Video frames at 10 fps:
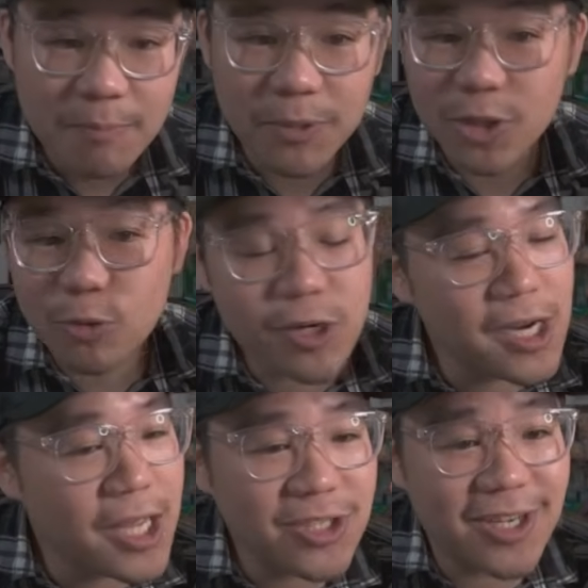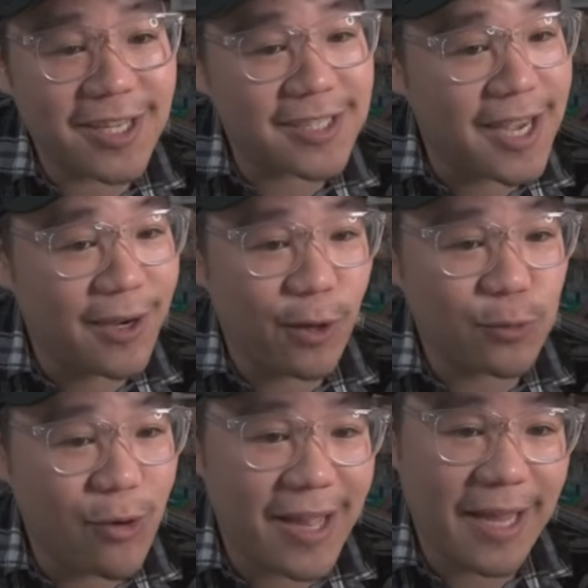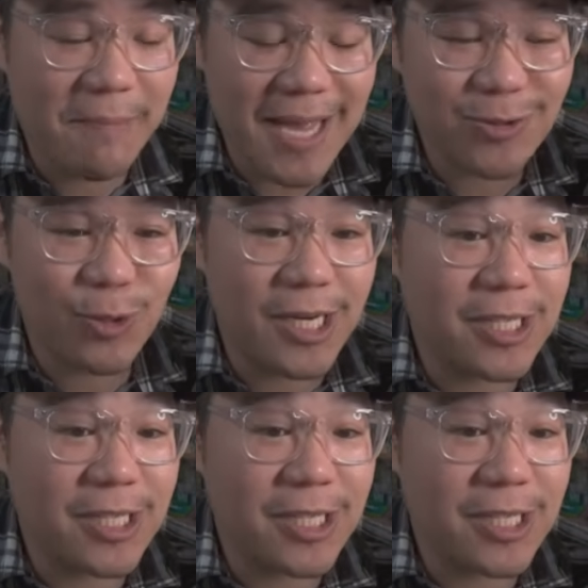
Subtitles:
but the Greninja inside of Twilight Masquerade